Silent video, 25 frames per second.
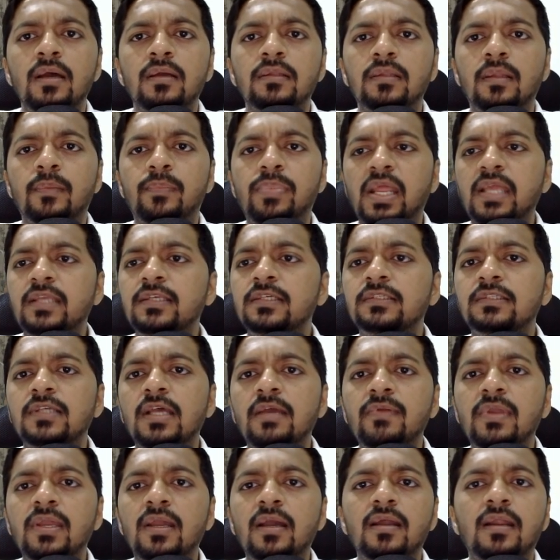the price is
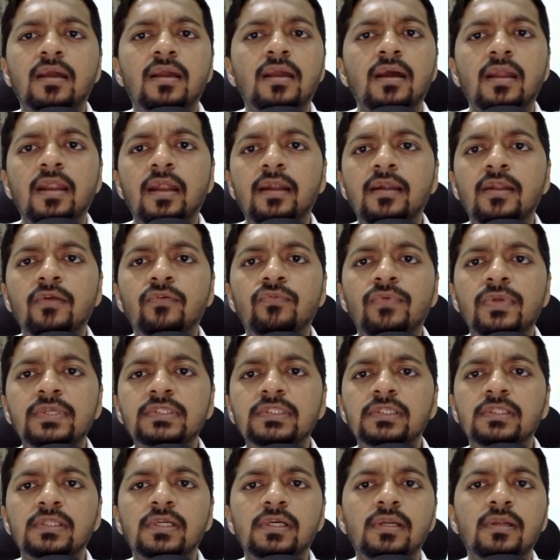having a corrective phase
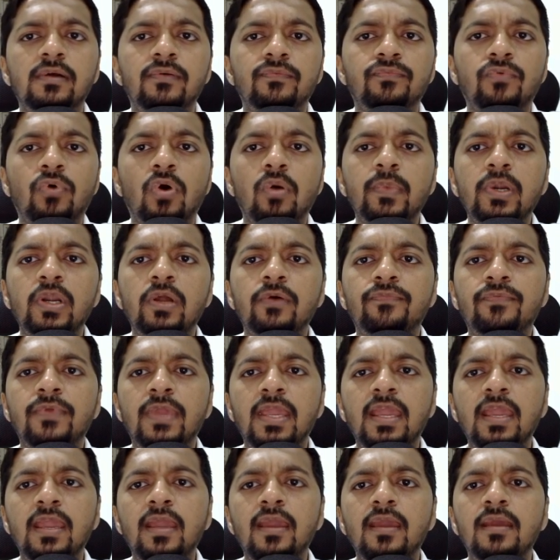in the format of
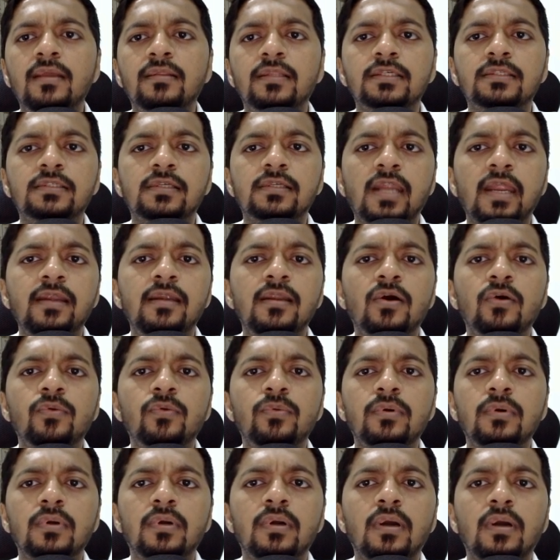A. This right
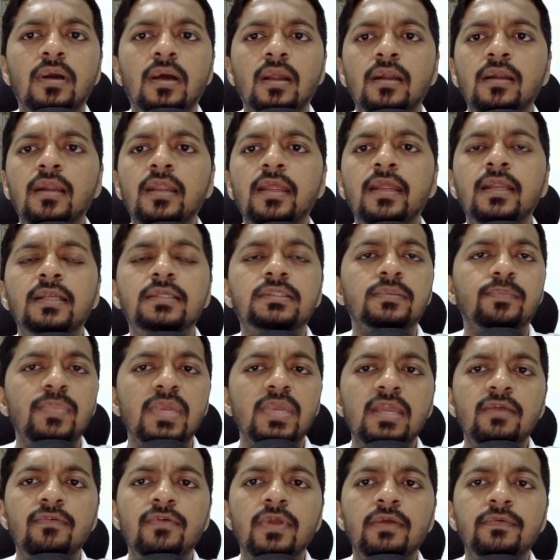now, currently it's
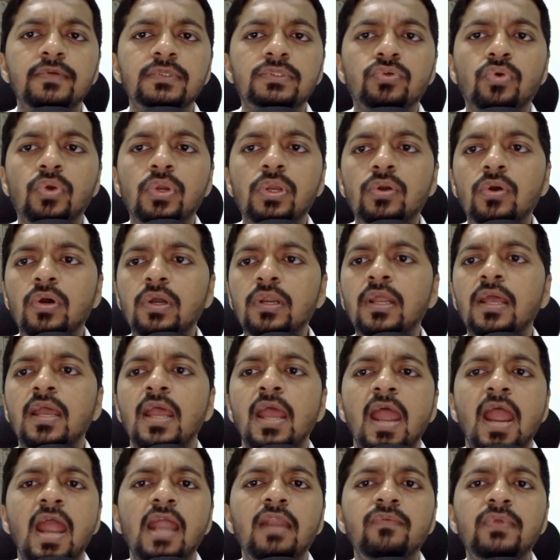B wave is going on,
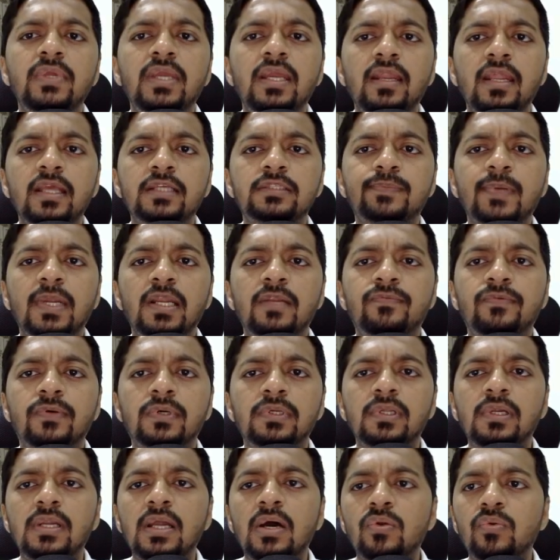and we can expect
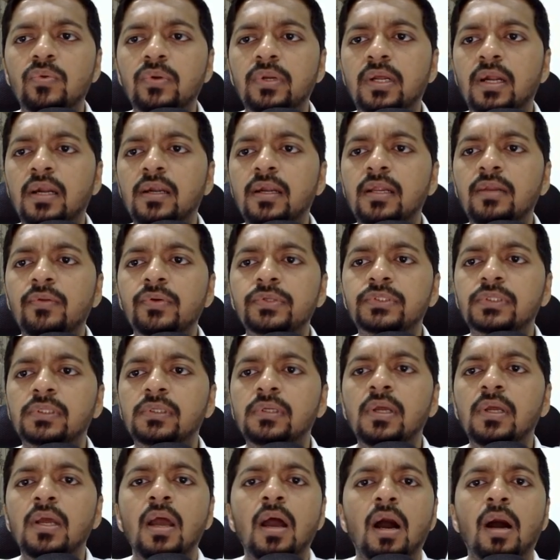further downward
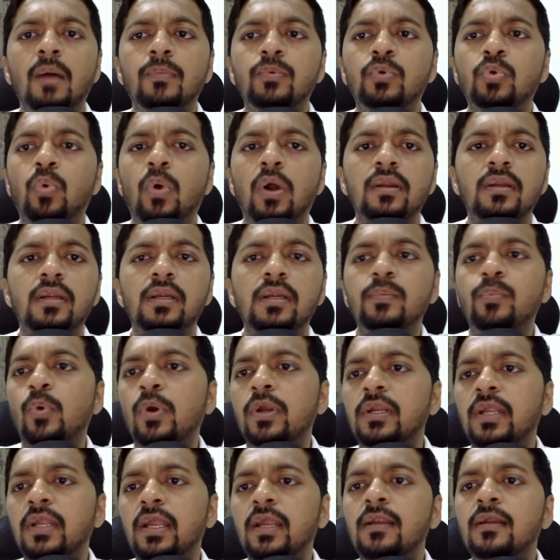continuation up to
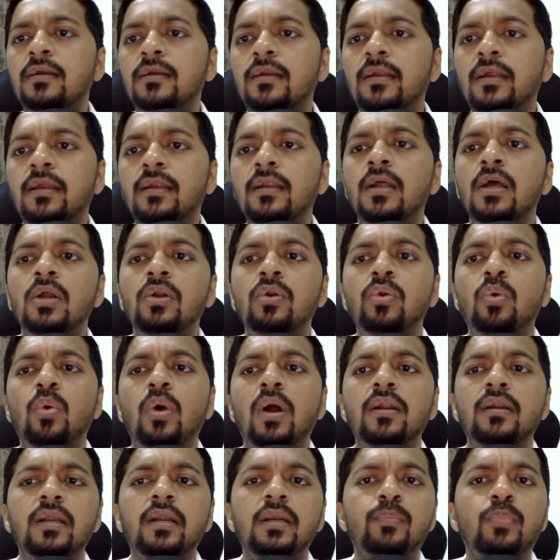100.800 to
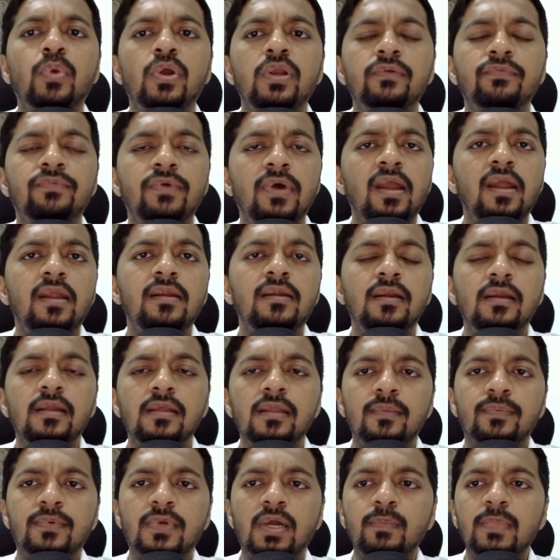100.500 in
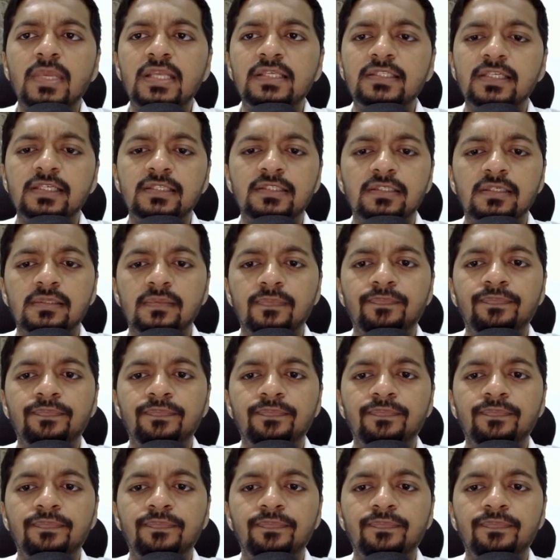upcoming session.